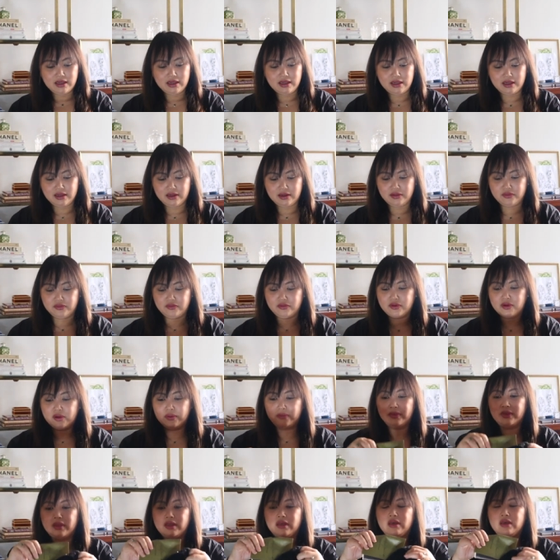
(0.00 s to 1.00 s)
uh,
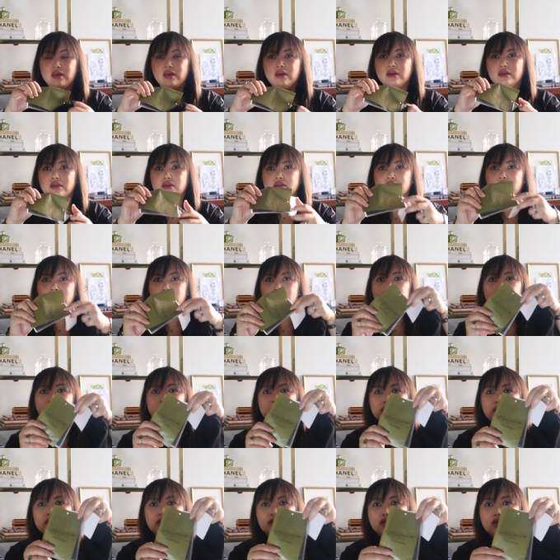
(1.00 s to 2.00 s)
from the
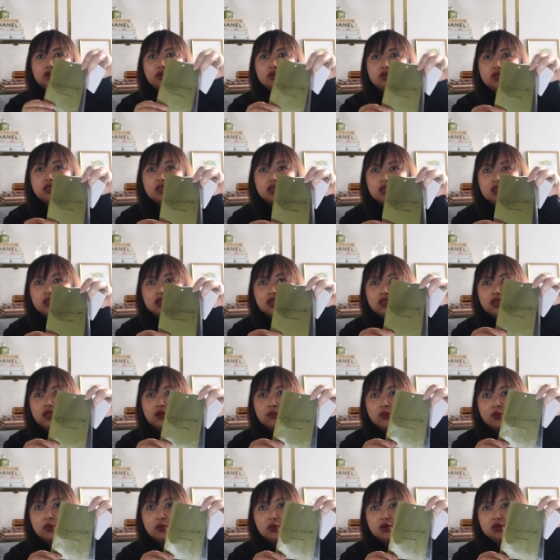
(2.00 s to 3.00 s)
Yohji
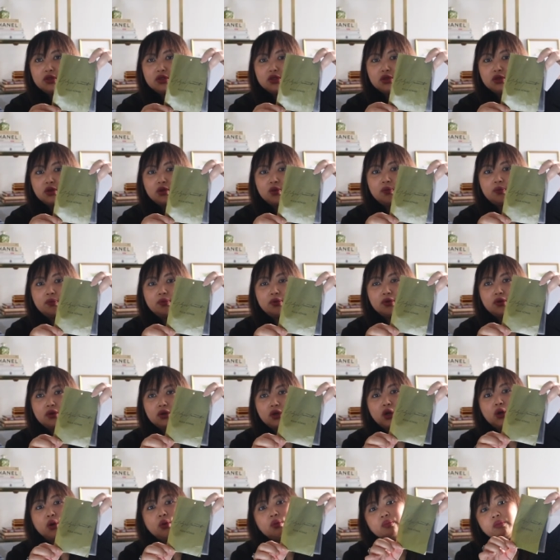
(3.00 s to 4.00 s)
Yamamoto Pour
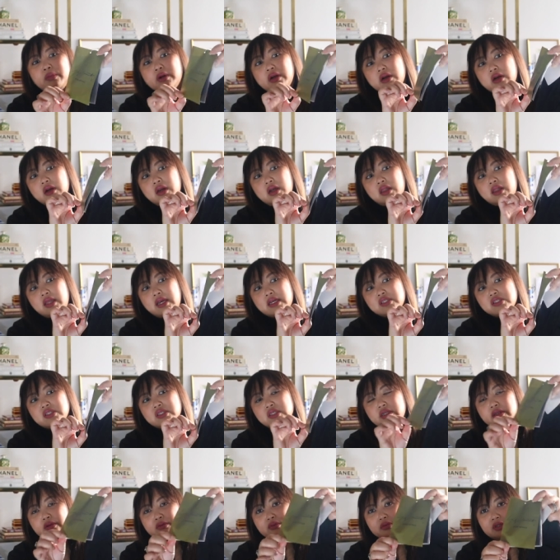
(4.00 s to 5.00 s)
Homme
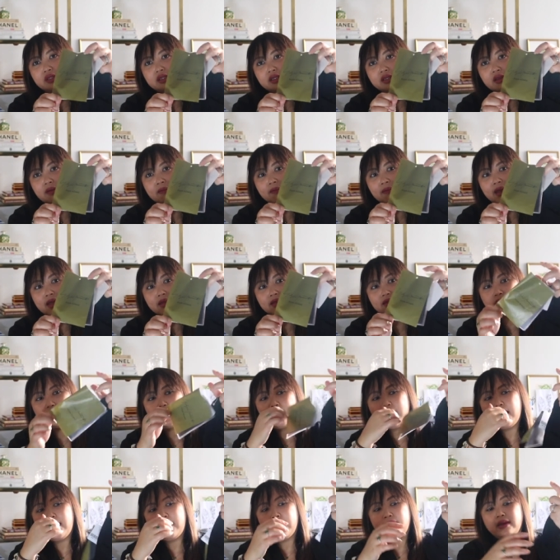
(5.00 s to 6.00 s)
collection, which is the men's
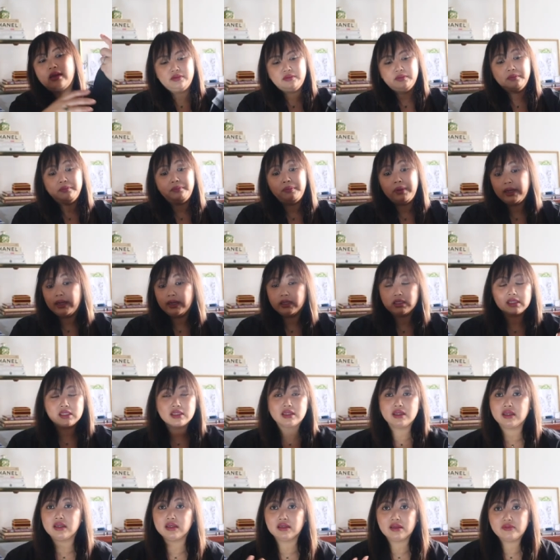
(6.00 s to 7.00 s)
line, but
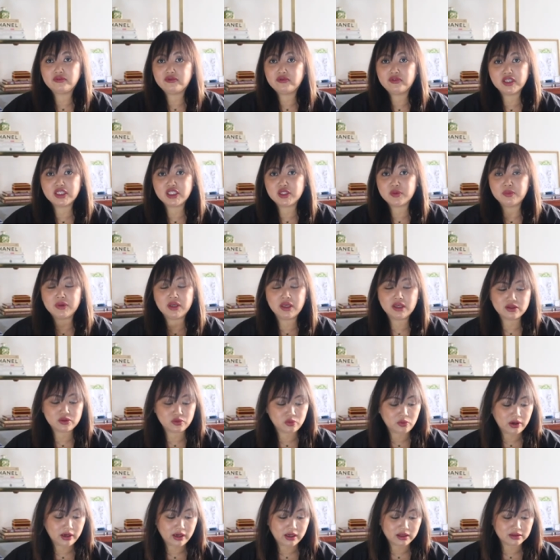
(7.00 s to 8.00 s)
it fits me as
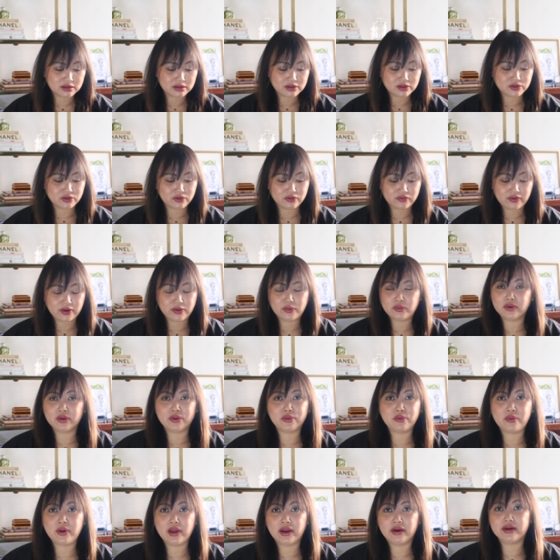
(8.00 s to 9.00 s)
well, so if I want
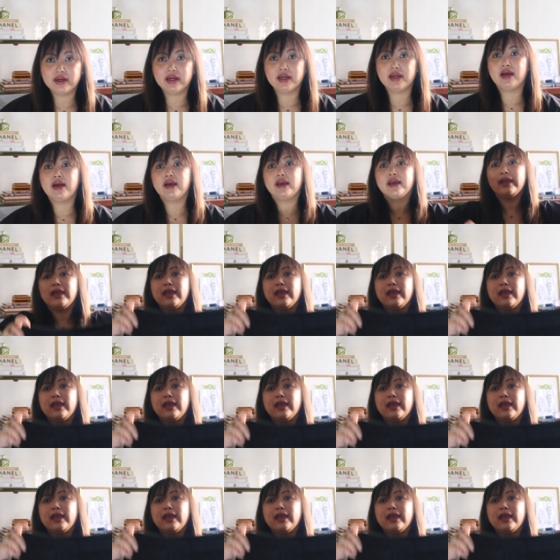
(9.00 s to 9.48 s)
to wear it, I